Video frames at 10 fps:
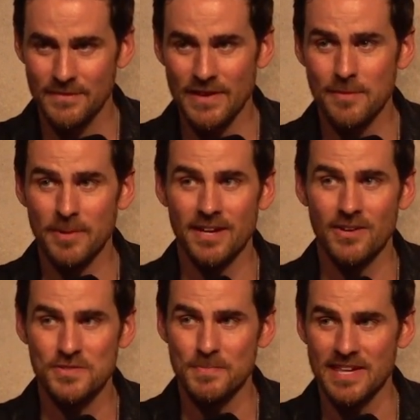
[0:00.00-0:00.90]
If anybody
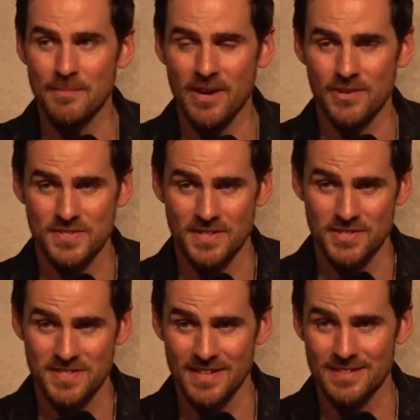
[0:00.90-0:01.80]
knows Mickey Mouse, they
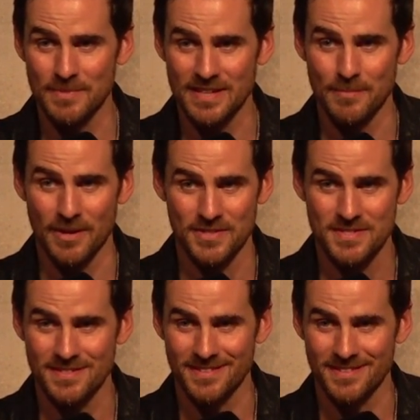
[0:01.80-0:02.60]
should say it to Mickey Mouse.